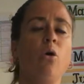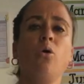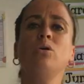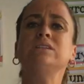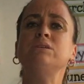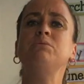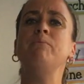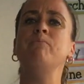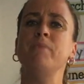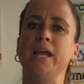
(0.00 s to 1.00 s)
all the
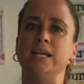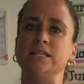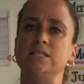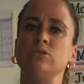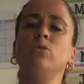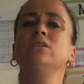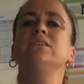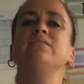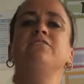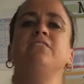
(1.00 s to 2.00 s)
remains, all
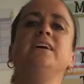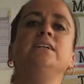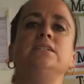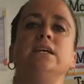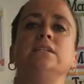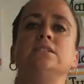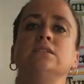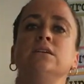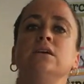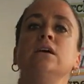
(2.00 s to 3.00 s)
the findings,
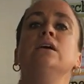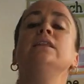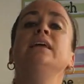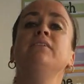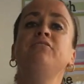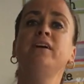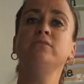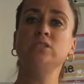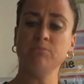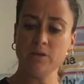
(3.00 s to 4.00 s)
they have
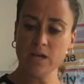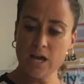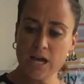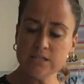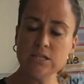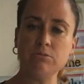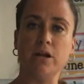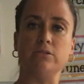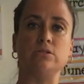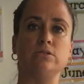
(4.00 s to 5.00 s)
found them
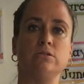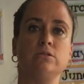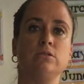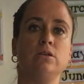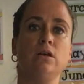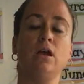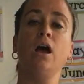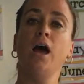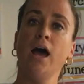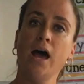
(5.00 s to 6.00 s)
underground,
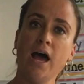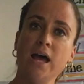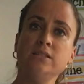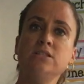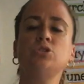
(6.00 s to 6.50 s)
under